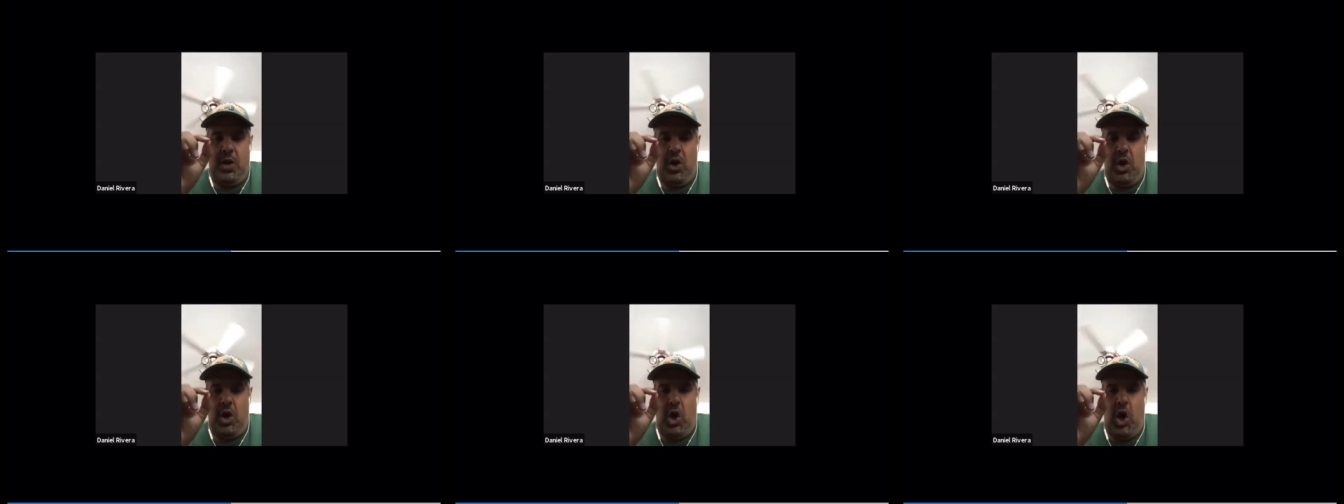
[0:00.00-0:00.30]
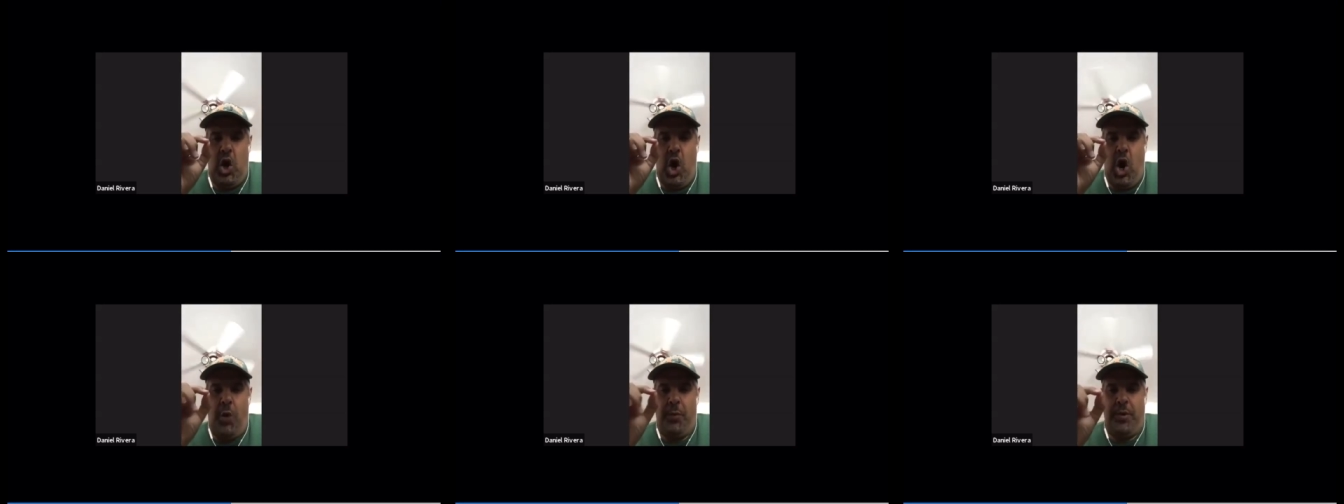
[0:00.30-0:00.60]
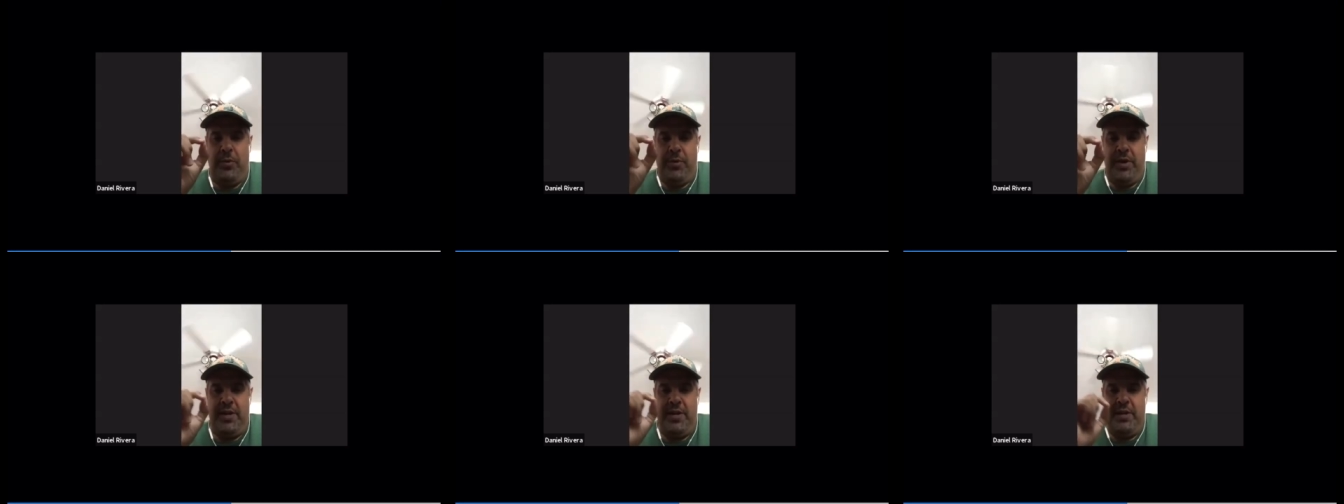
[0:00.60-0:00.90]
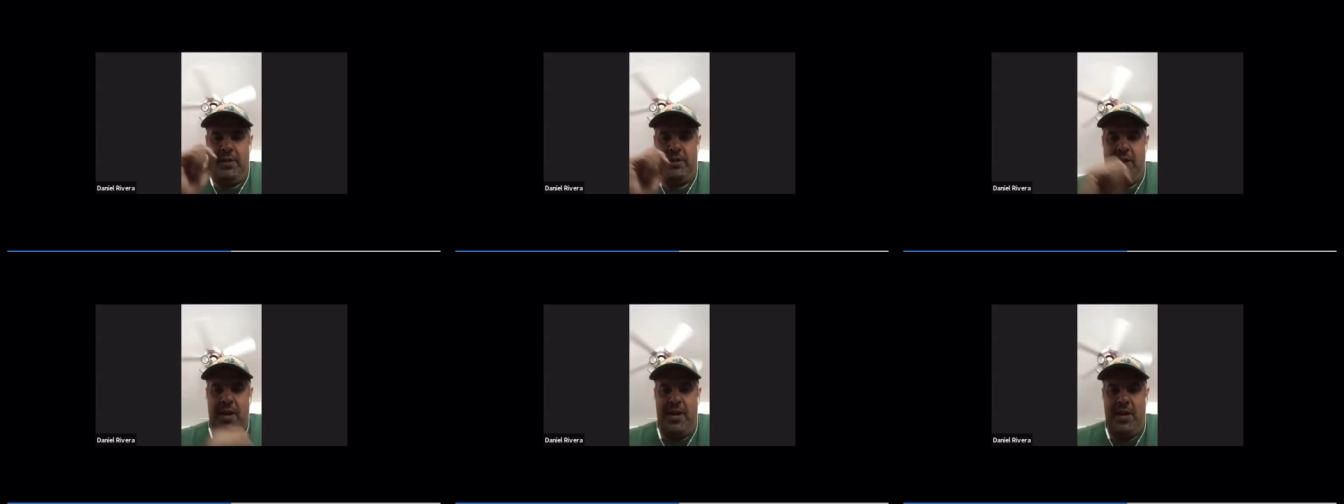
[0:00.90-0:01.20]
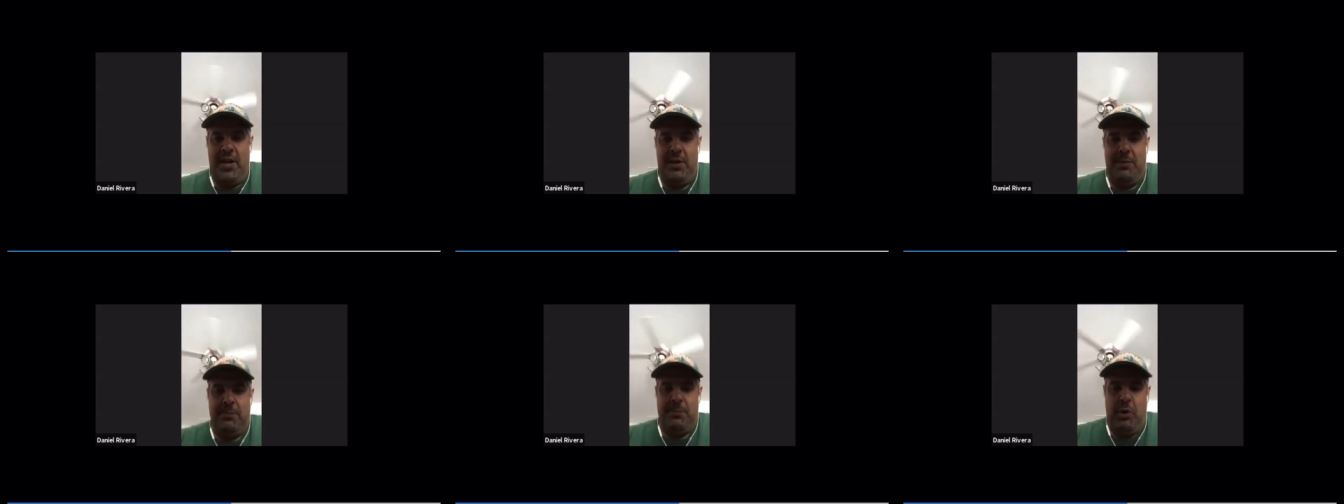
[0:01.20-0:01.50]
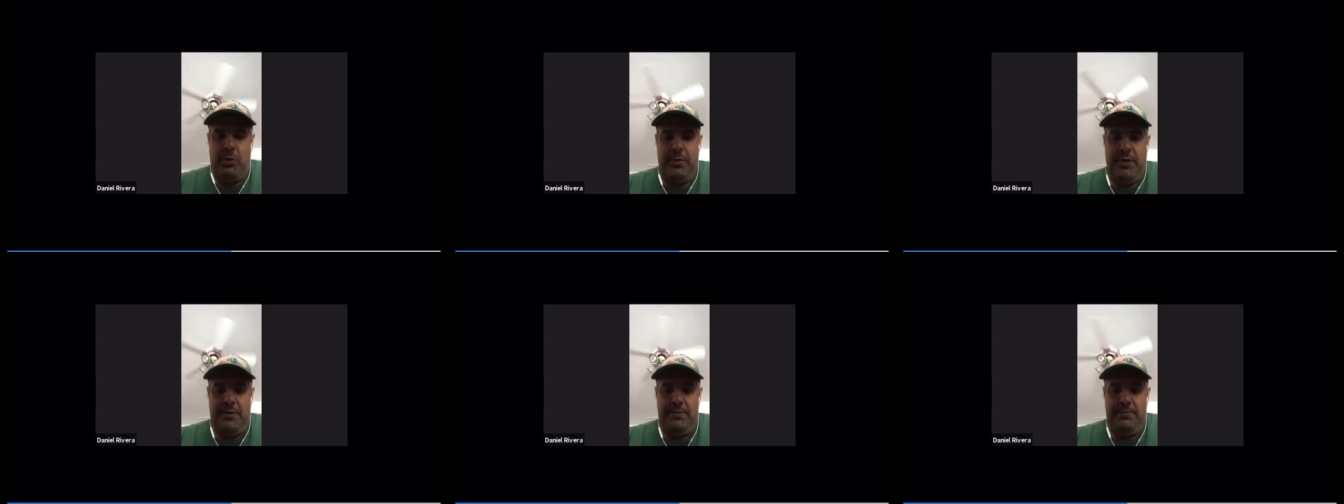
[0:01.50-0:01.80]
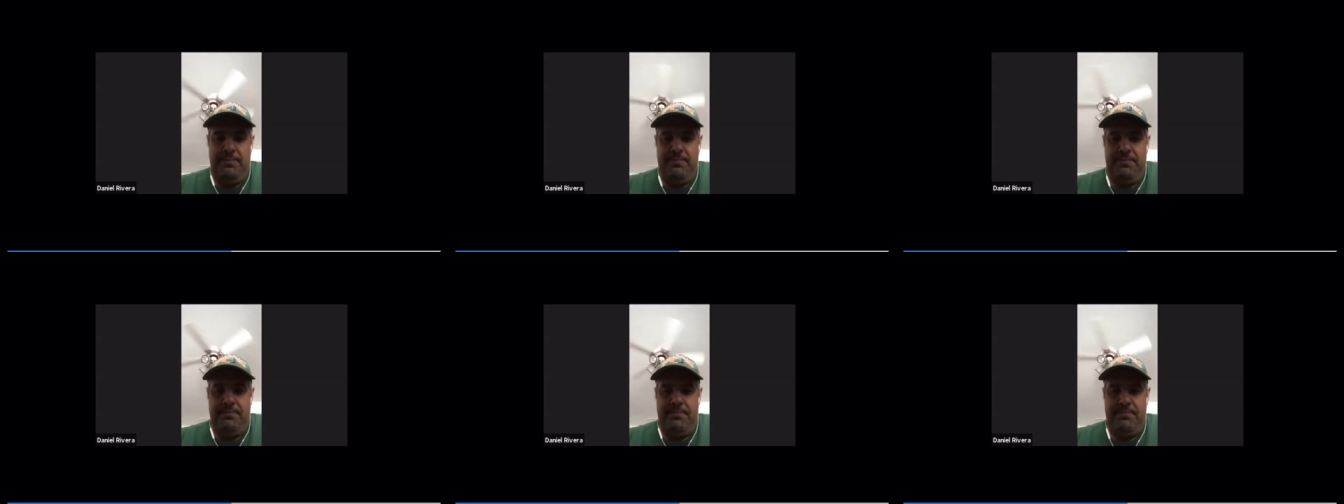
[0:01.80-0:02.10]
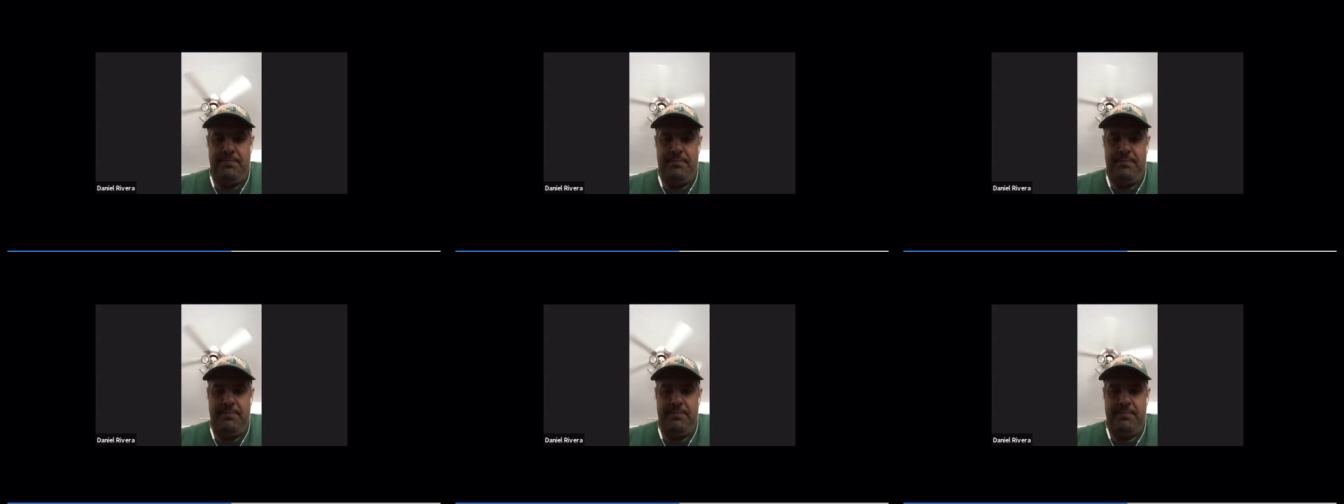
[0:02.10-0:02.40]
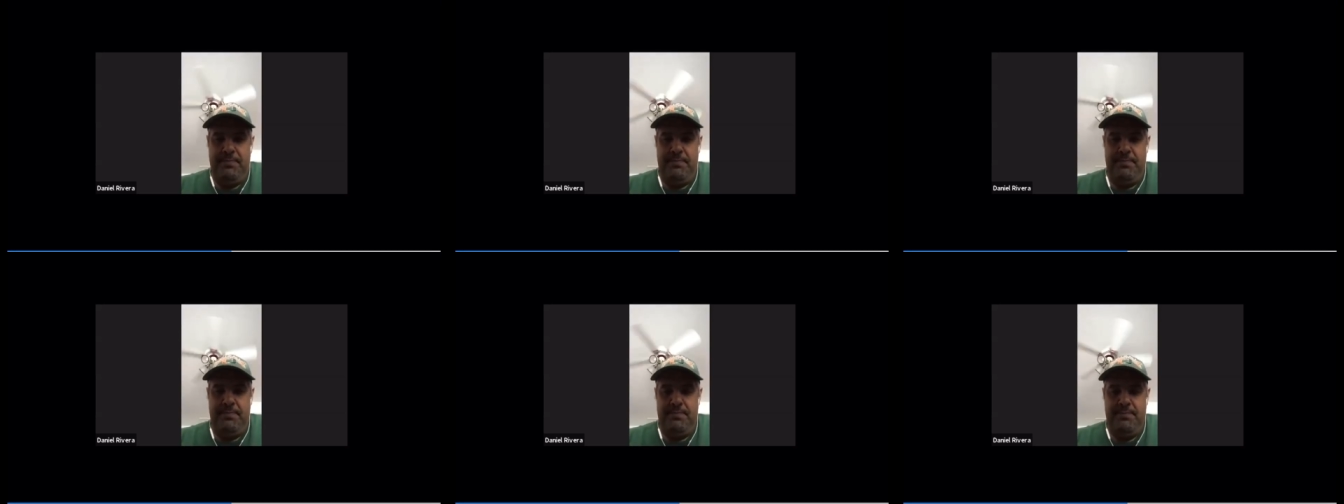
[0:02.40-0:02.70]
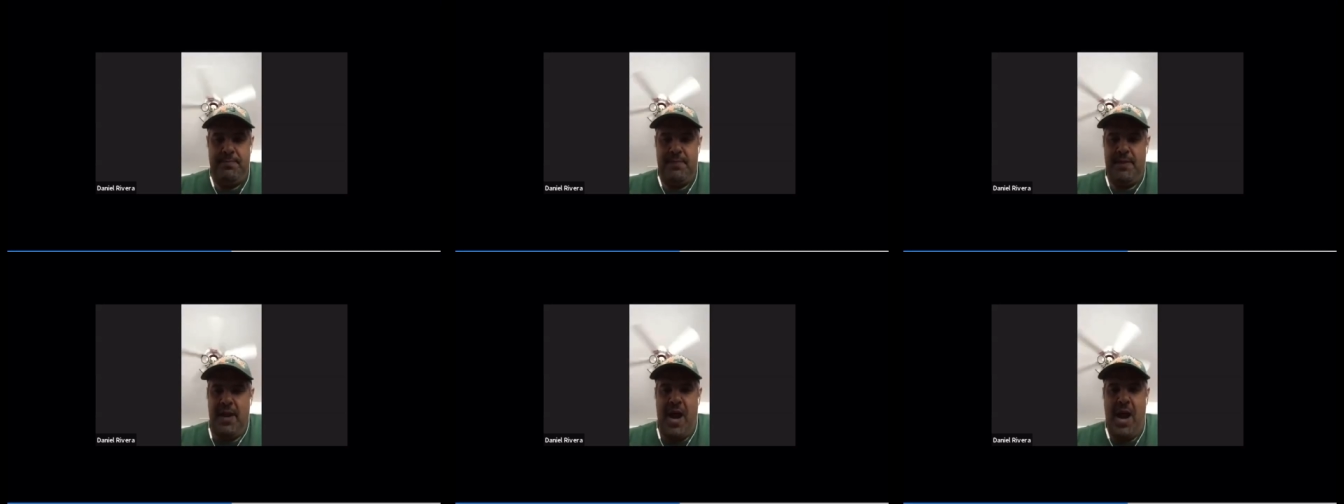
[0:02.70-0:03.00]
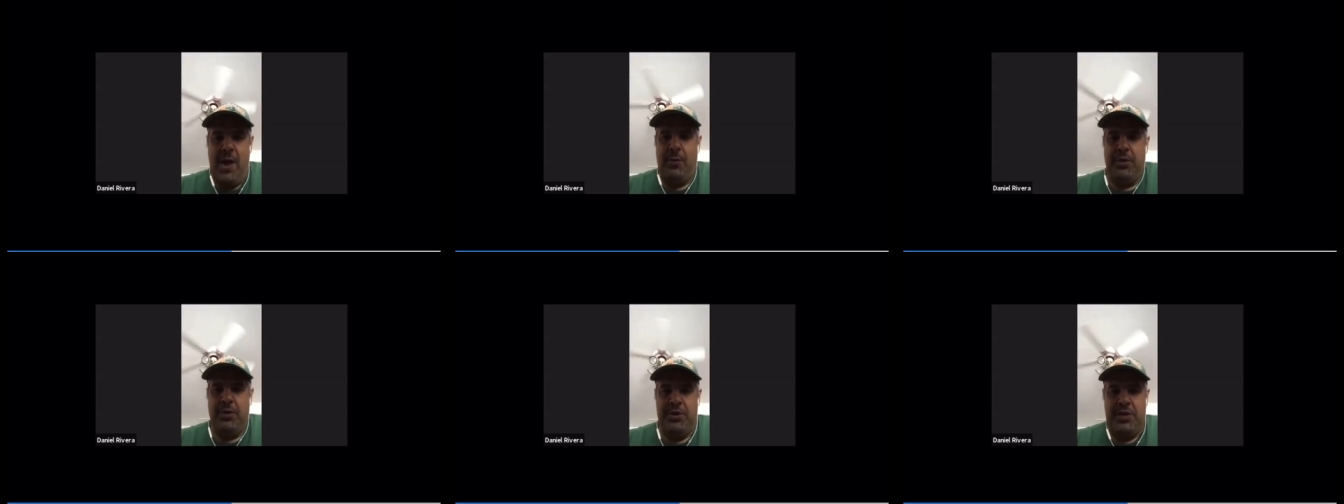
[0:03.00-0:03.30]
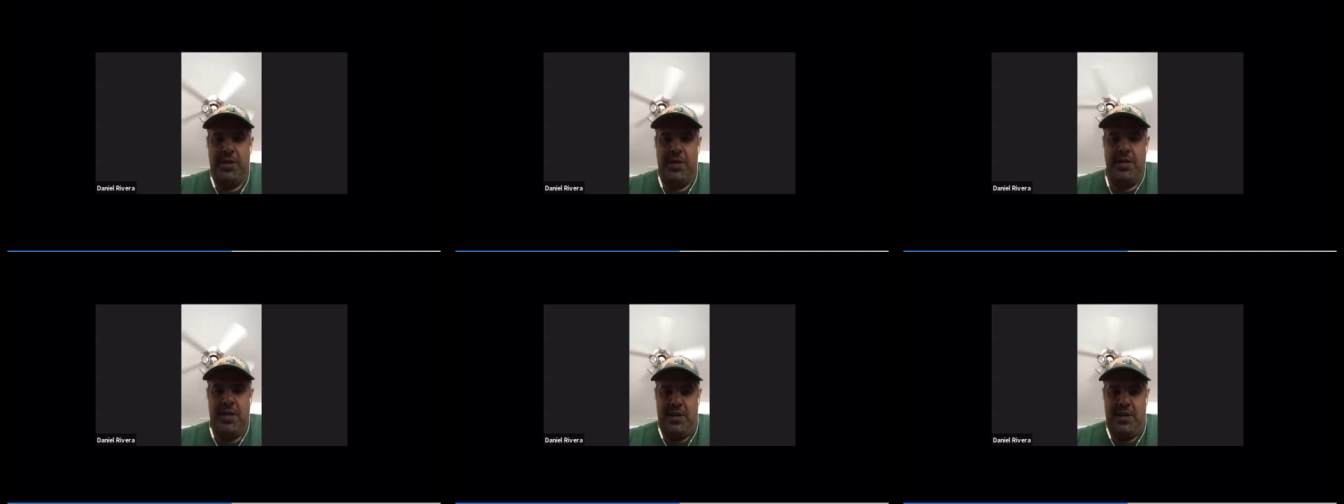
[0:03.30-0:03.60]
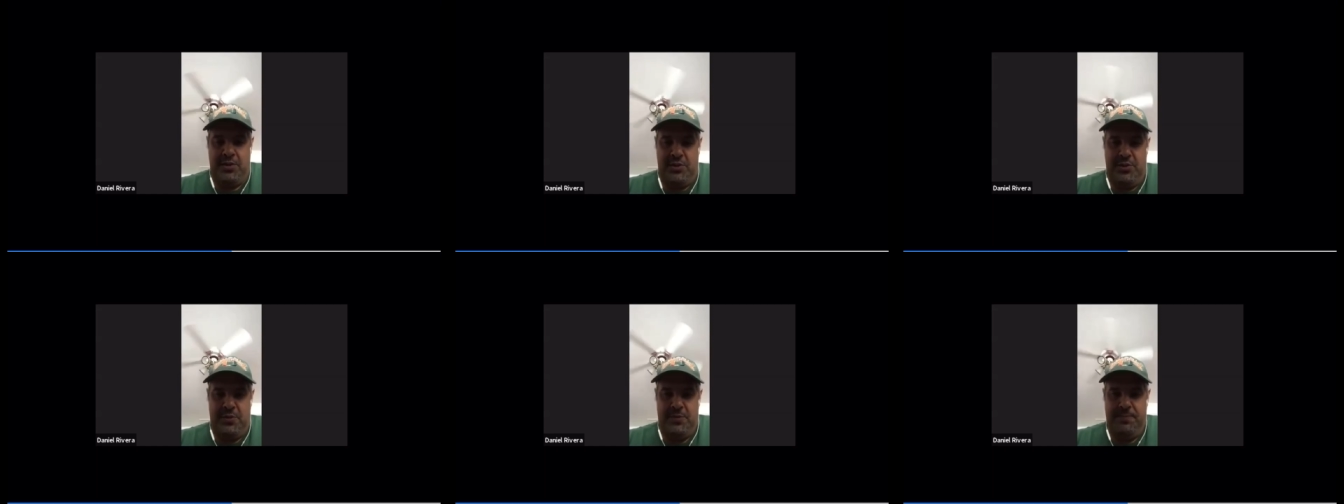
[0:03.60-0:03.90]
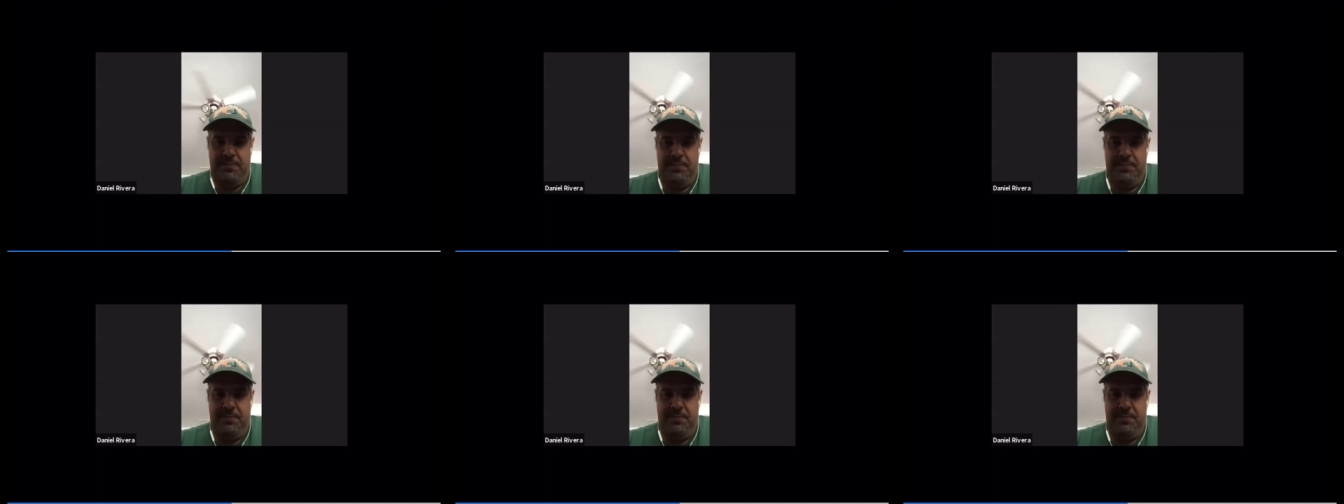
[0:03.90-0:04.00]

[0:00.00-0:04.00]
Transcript: Are we ready to take on the moment? I would say yes.